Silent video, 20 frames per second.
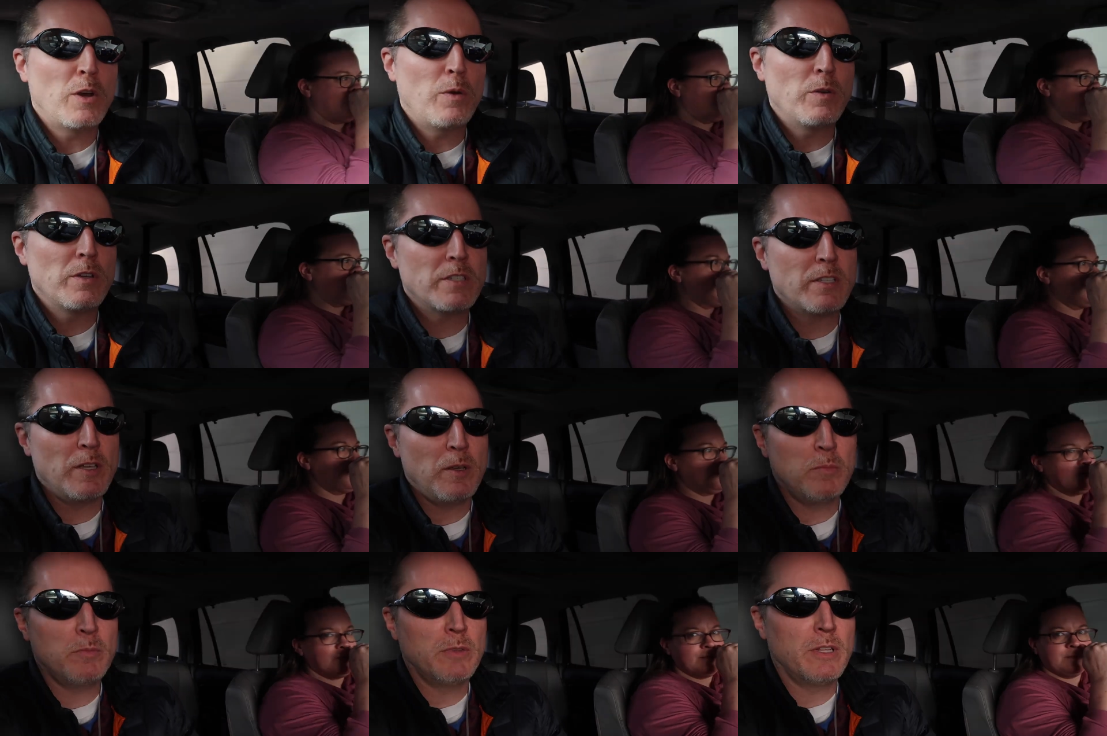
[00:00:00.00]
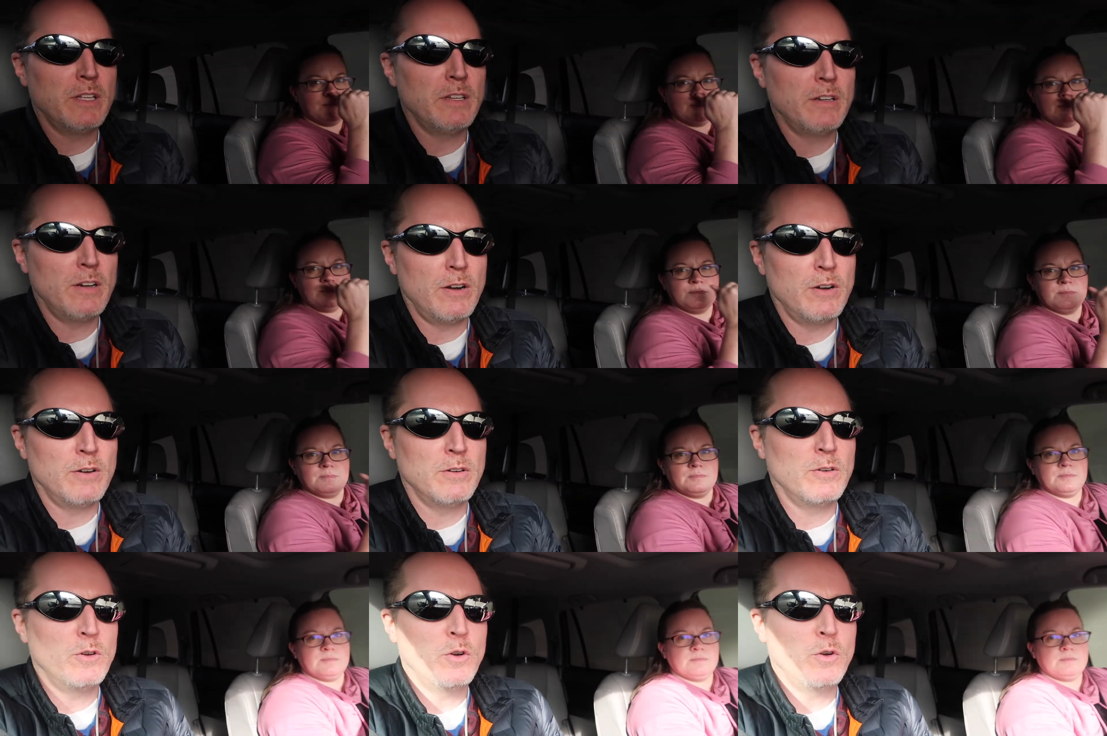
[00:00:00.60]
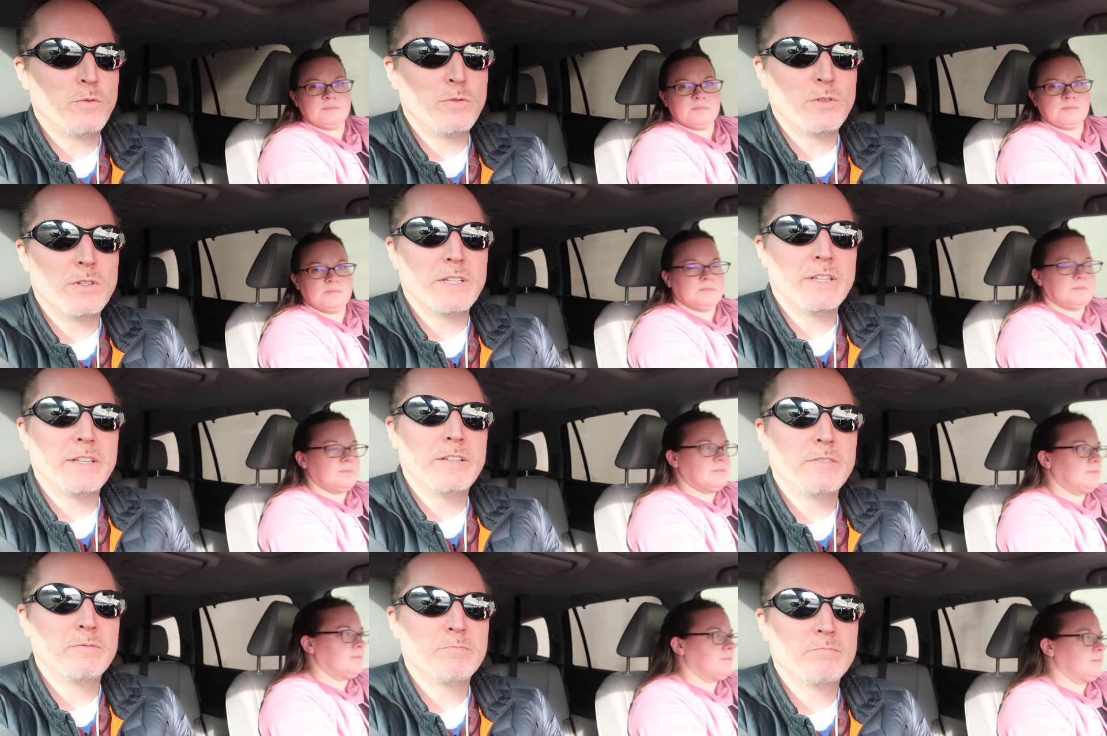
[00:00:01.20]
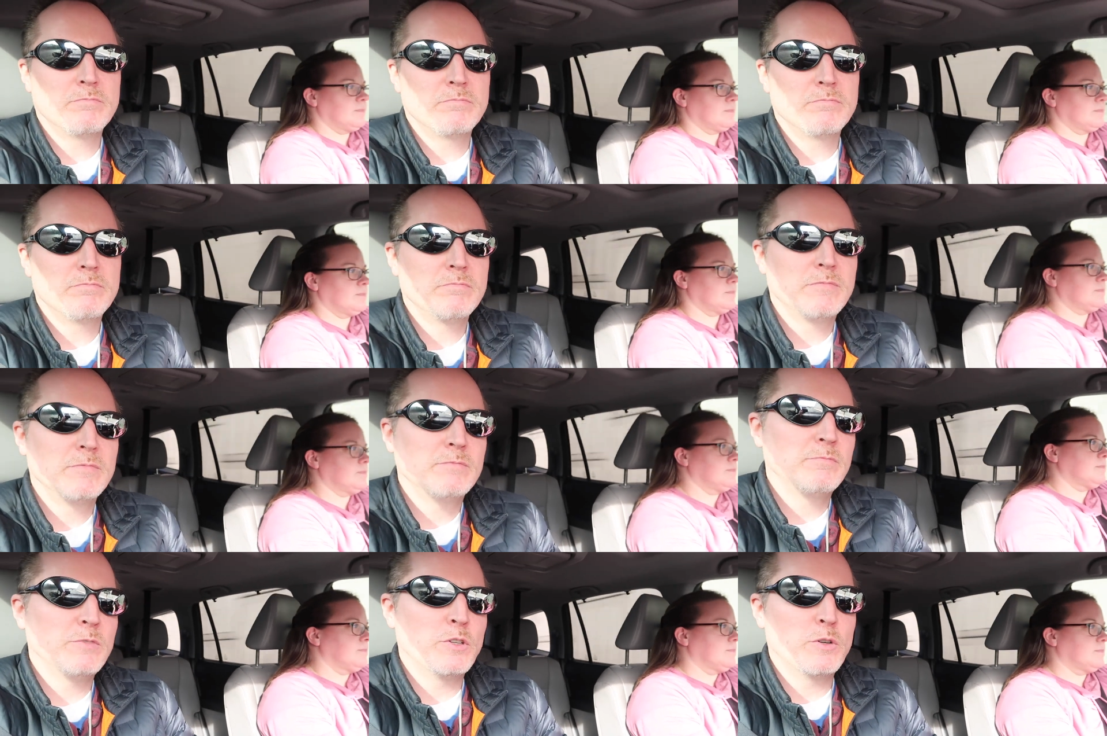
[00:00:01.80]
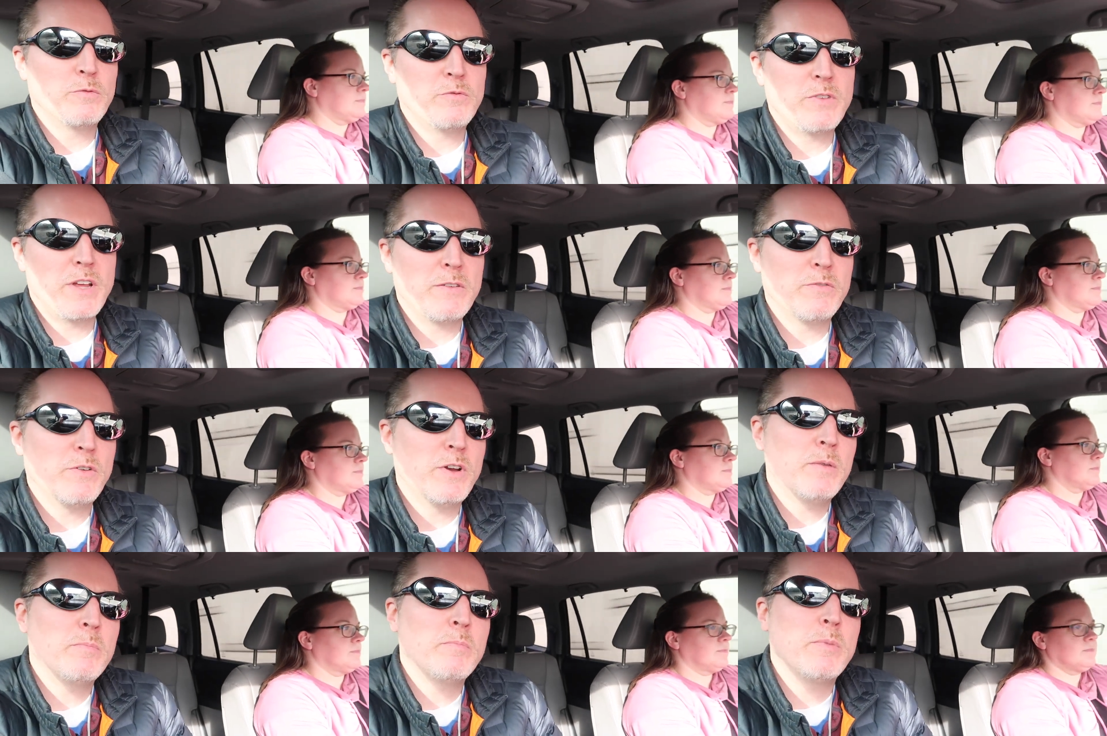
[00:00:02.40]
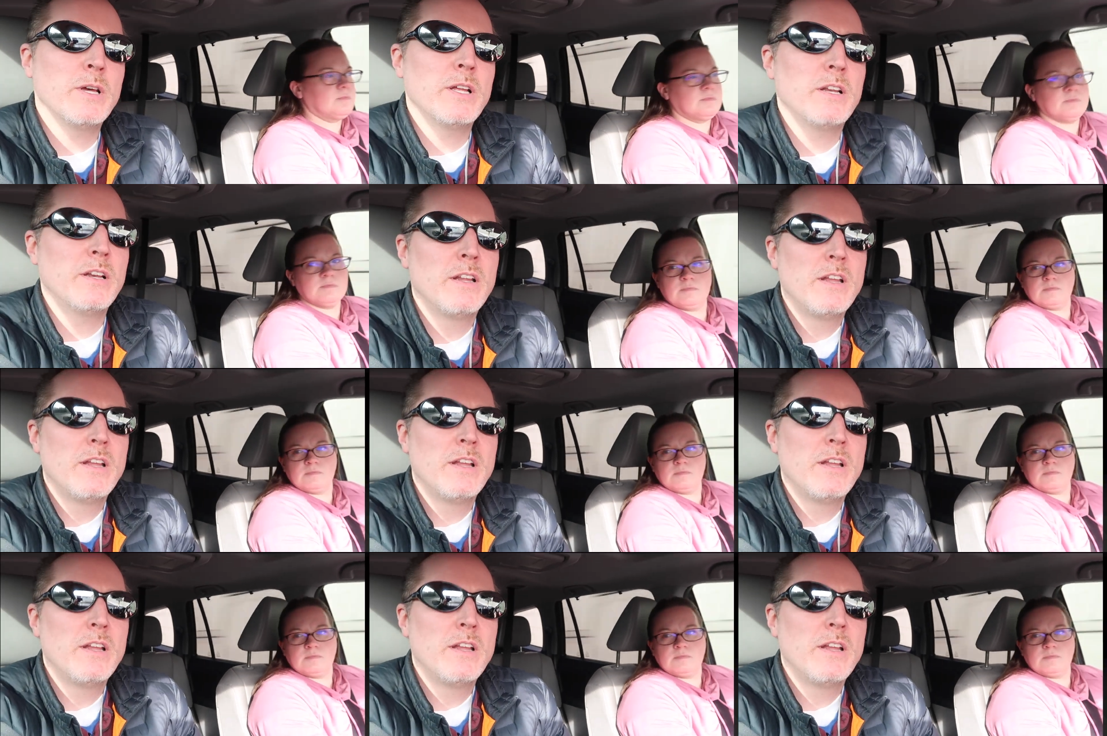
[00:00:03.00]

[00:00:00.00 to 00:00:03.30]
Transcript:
Speaker 1: always some that aren't overly your favorite, but.